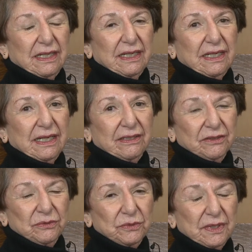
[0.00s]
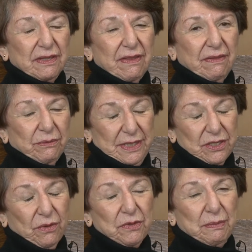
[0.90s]
Hilton, we
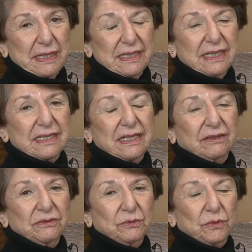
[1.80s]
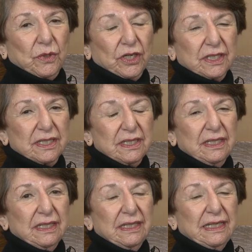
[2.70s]
sold the business. Hilton worked
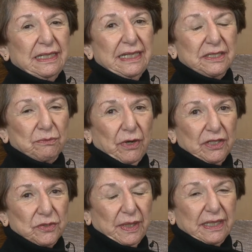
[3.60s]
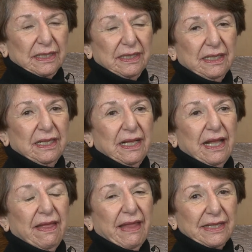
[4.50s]
in East Brunswick.
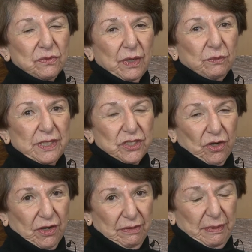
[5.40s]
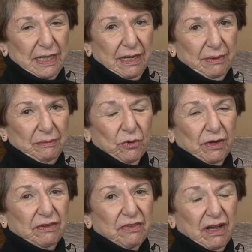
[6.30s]
And that's when we started becoming
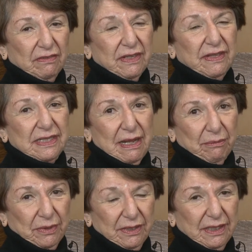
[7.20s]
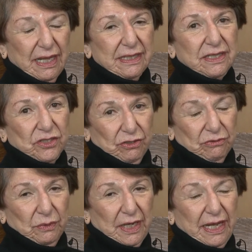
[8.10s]
more involved in the temple as the
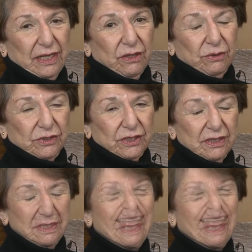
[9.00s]
children were getting older.